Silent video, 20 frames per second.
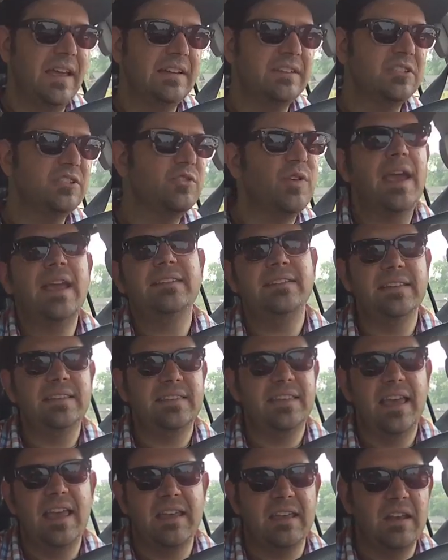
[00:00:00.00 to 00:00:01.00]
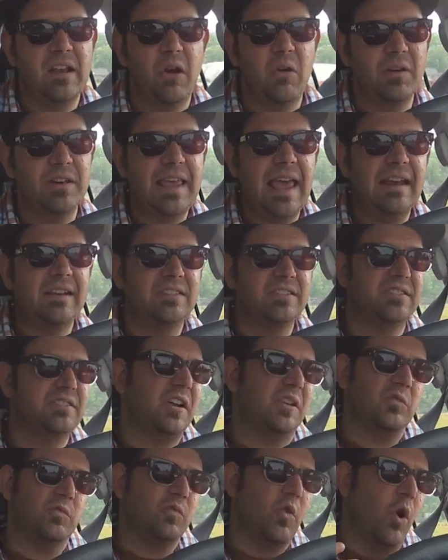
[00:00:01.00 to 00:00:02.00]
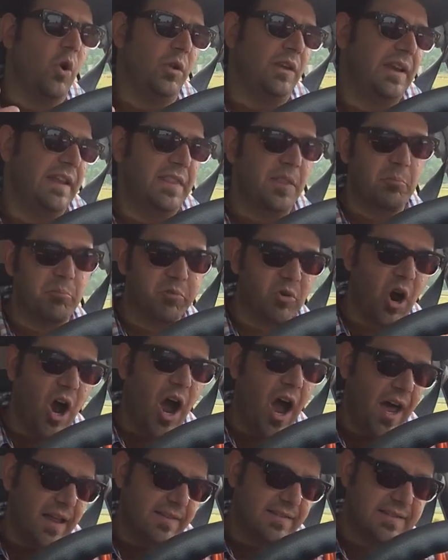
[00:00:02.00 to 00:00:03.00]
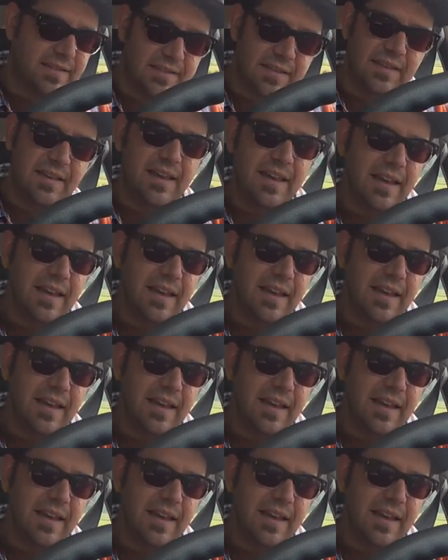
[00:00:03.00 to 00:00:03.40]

It's a crazy thing, you know, when Canada starts rolling in the bronze